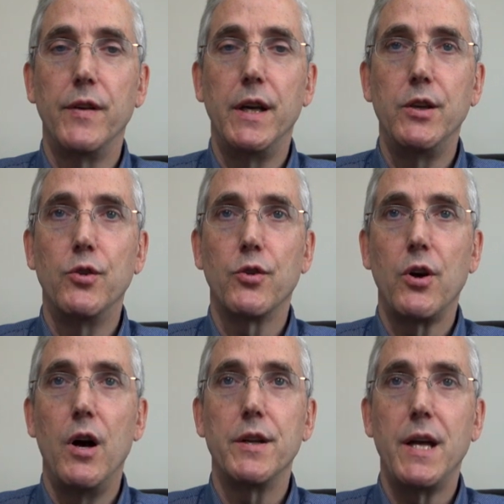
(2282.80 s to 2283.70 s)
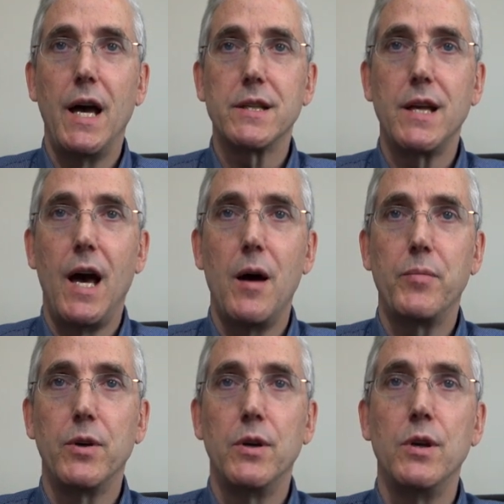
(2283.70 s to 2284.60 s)
in your Contacts
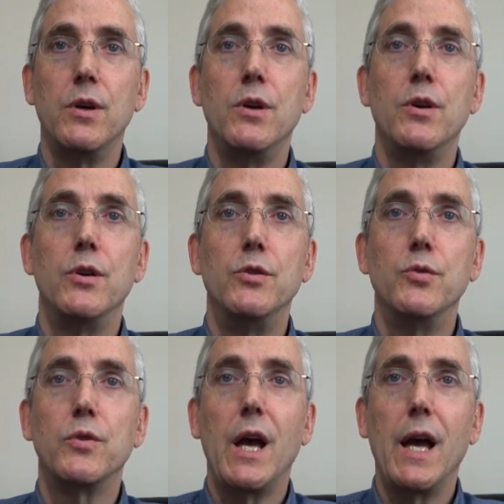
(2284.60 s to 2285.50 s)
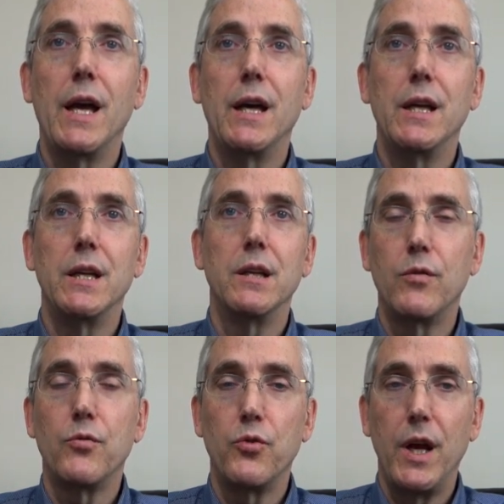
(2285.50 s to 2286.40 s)
app, you can
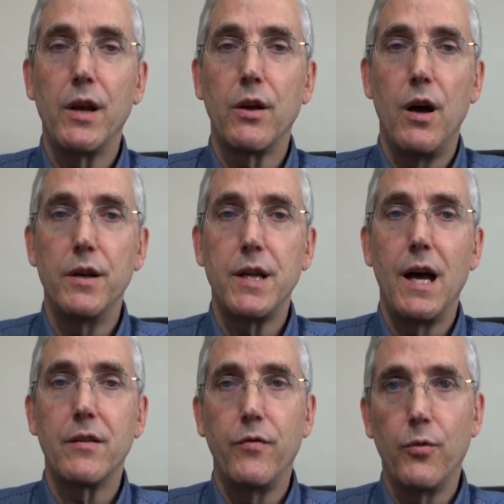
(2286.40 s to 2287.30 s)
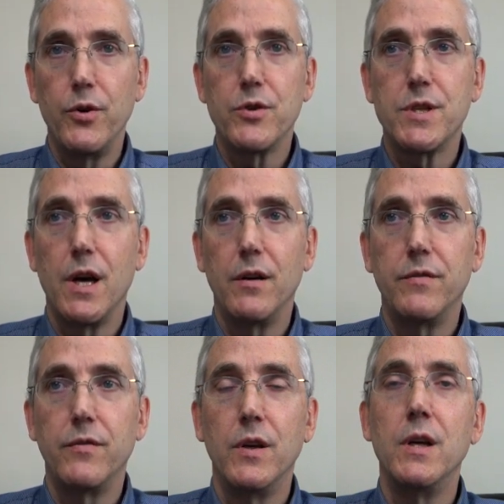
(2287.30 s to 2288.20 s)
create a contact for
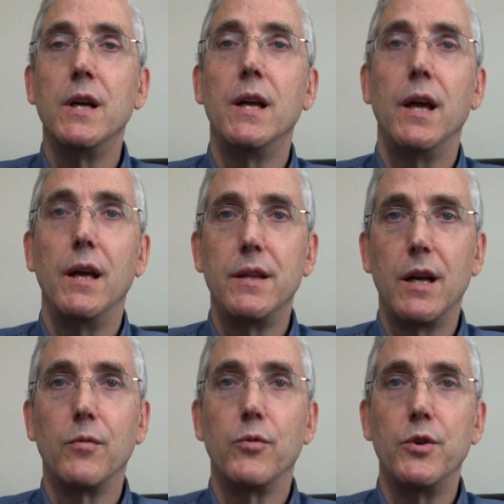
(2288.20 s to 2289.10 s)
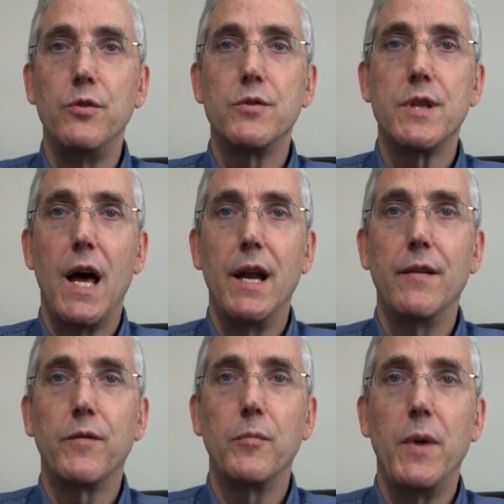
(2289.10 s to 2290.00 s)
yourself, and then it will use that
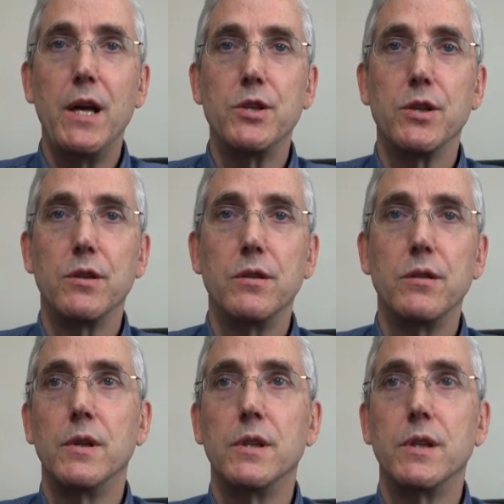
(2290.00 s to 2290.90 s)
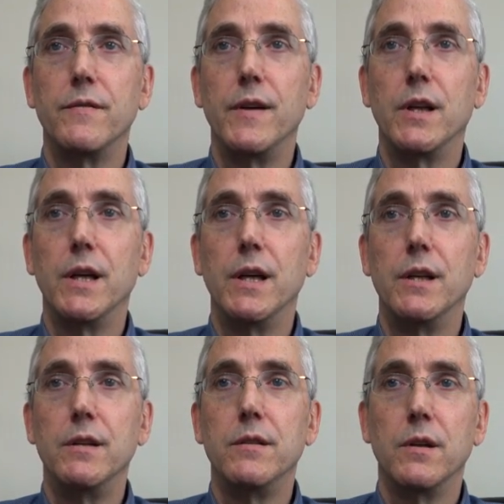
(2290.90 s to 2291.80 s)
information to fill
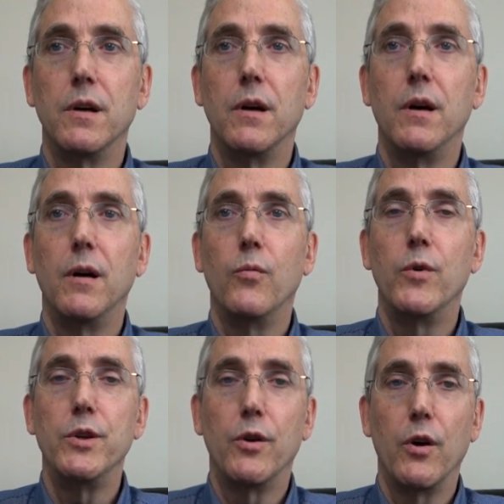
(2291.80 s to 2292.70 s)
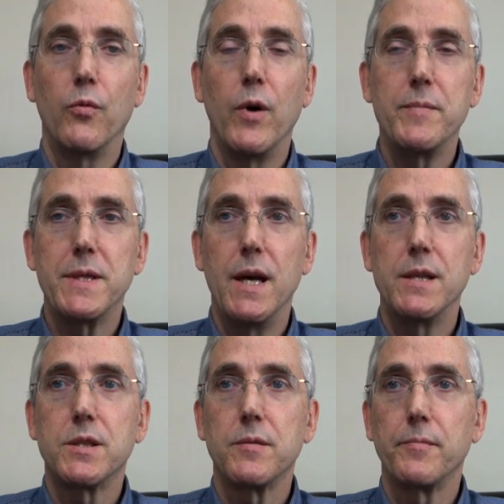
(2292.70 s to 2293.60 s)
in when you go to
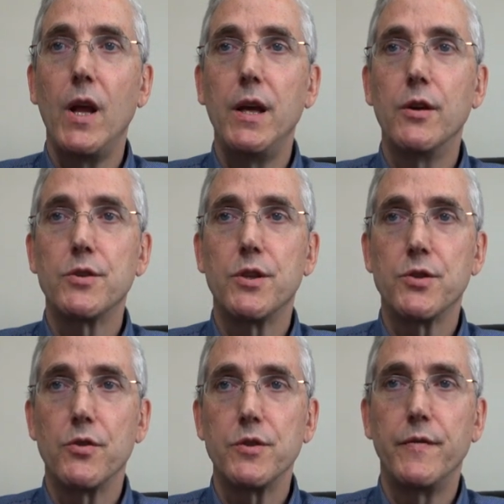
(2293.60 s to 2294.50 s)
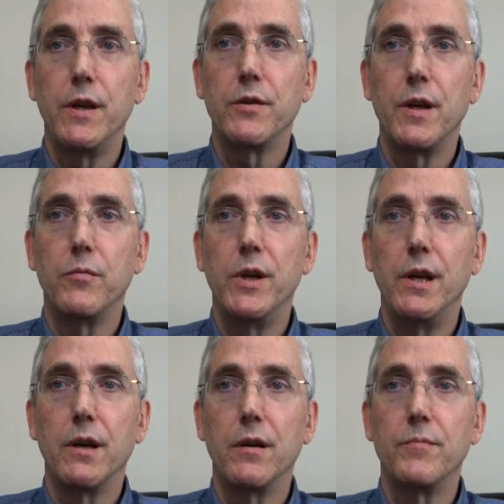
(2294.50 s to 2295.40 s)
websites. Here's the search field that
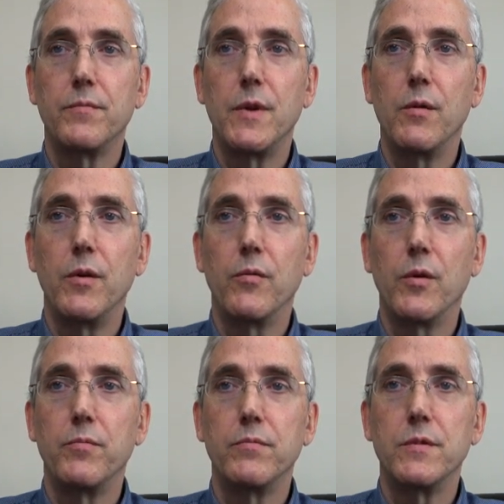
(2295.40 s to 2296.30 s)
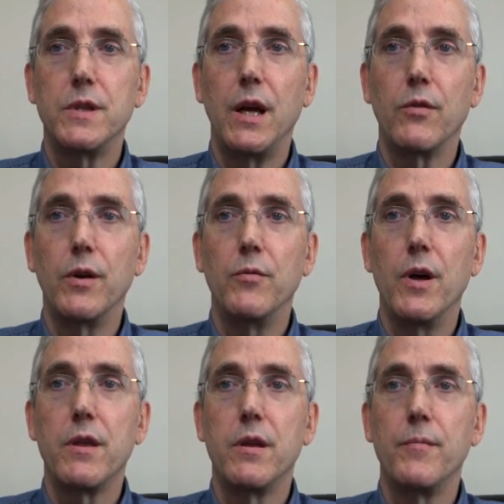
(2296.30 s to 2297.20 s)
we were tinkering with.